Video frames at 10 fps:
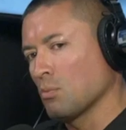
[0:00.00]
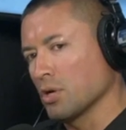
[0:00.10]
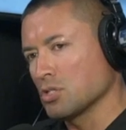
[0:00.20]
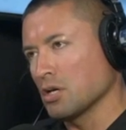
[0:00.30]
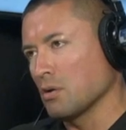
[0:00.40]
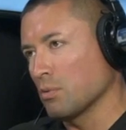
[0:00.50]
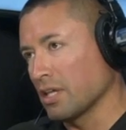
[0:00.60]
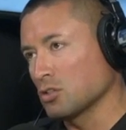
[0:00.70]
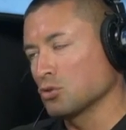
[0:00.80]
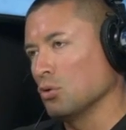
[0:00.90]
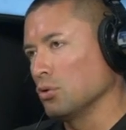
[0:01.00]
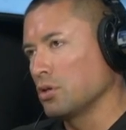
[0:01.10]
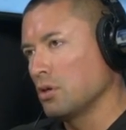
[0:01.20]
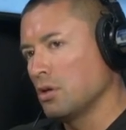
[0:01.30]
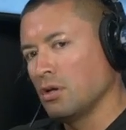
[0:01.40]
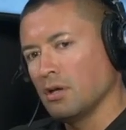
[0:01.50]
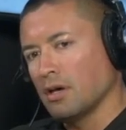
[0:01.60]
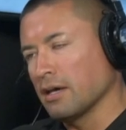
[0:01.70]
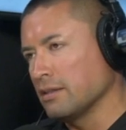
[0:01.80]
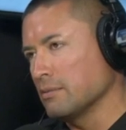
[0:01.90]
which uh, when I sold,
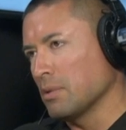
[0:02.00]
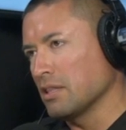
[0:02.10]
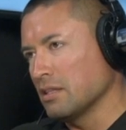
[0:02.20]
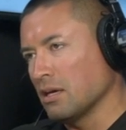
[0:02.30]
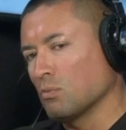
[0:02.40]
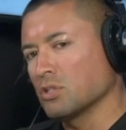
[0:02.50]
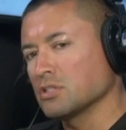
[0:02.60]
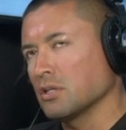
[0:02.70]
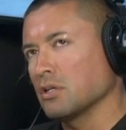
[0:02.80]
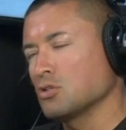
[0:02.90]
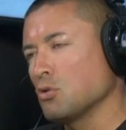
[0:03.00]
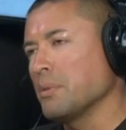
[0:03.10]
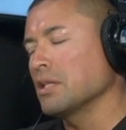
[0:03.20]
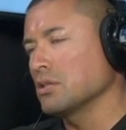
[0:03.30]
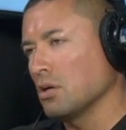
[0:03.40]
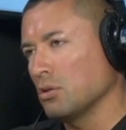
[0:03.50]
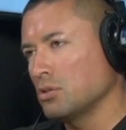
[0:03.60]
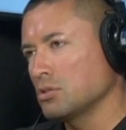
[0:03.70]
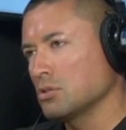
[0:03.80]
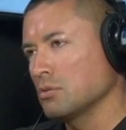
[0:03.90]
I my net was uh, two million
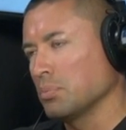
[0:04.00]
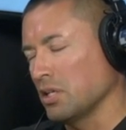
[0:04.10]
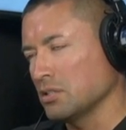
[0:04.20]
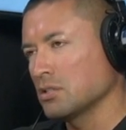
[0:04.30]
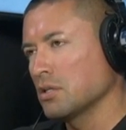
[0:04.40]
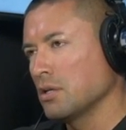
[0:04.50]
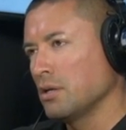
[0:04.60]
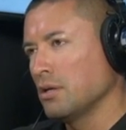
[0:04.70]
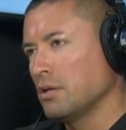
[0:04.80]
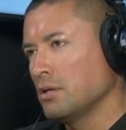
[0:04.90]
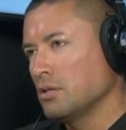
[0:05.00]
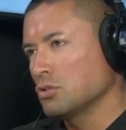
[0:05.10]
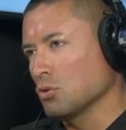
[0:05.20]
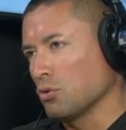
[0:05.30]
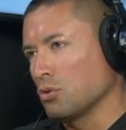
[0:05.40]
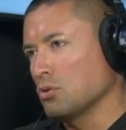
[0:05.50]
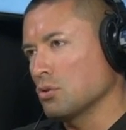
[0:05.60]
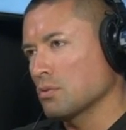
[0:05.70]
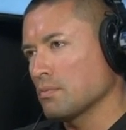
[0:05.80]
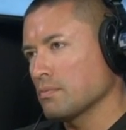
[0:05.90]
dollars plus. So is
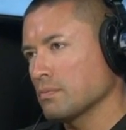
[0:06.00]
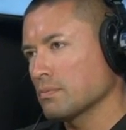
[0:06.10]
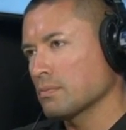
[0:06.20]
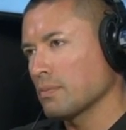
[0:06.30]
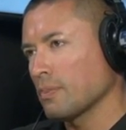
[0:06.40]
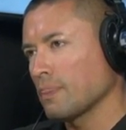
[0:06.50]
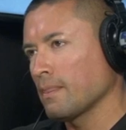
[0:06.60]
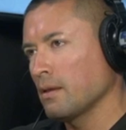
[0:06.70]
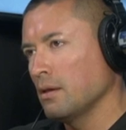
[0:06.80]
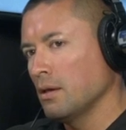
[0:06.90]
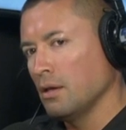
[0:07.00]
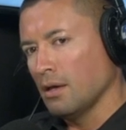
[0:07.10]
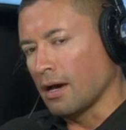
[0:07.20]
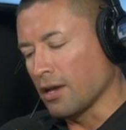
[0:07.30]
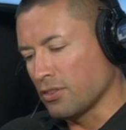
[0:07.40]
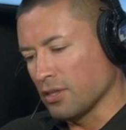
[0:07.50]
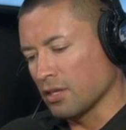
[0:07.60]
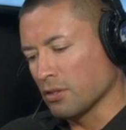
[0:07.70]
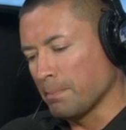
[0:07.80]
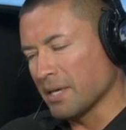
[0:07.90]
now still a good time to do that? I
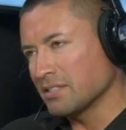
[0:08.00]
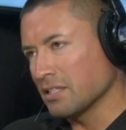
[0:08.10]
think the best